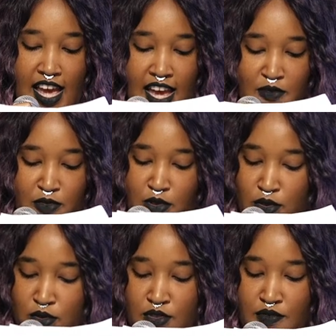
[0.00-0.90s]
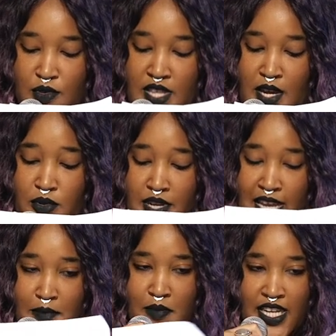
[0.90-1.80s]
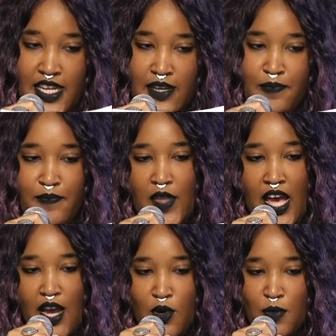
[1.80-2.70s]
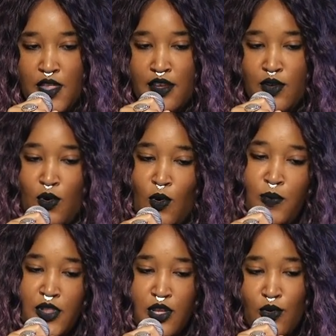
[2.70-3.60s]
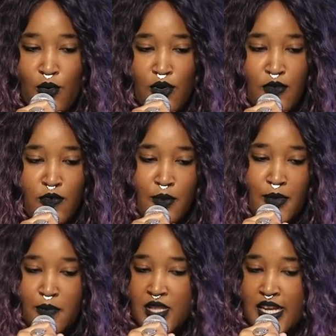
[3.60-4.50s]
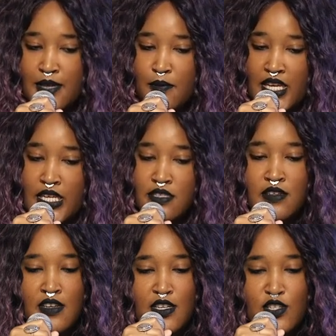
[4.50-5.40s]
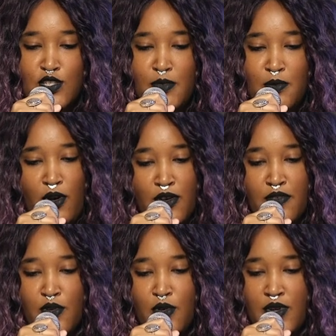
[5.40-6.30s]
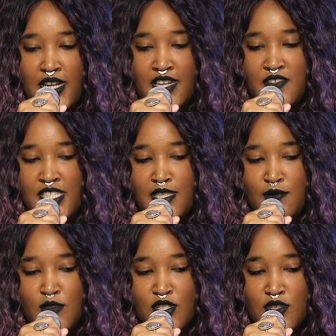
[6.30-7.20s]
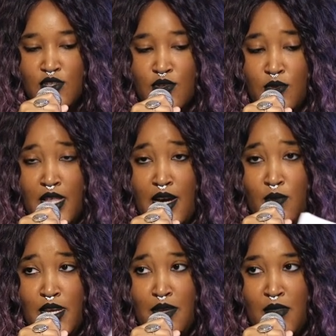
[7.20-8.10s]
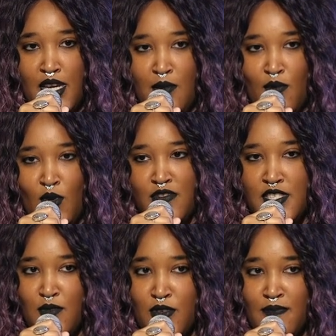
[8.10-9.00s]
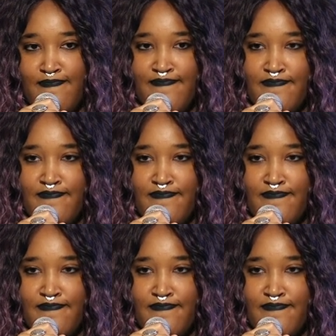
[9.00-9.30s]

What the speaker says: And for those of you that create media, I hope that you will open the door for people like me to be part of your creative teams so that we can become more visible.